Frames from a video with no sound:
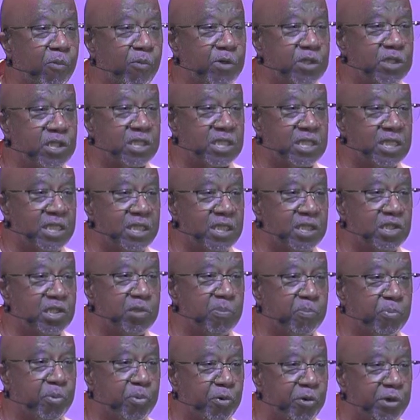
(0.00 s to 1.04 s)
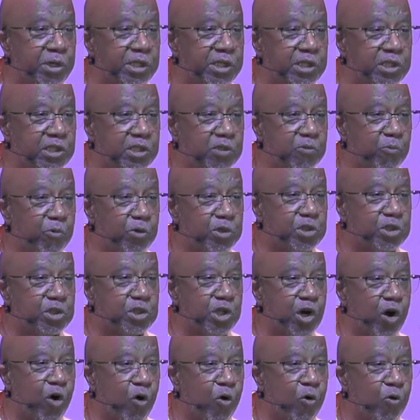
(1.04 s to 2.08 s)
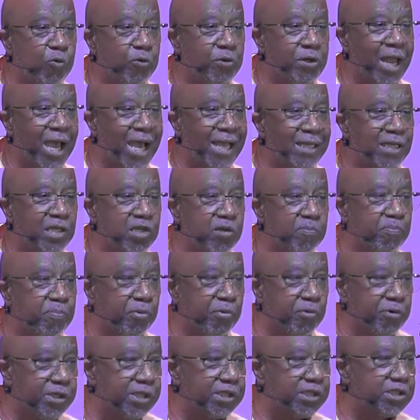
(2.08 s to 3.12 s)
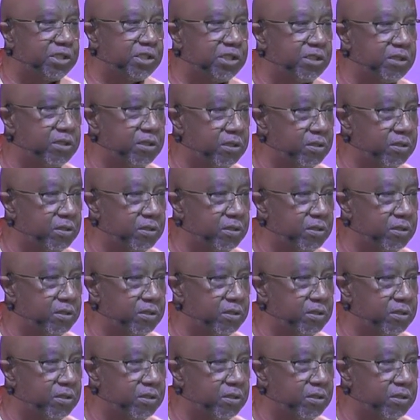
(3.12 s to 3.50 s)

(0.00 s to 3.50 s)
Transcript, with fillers: was sent to preach was told not to preach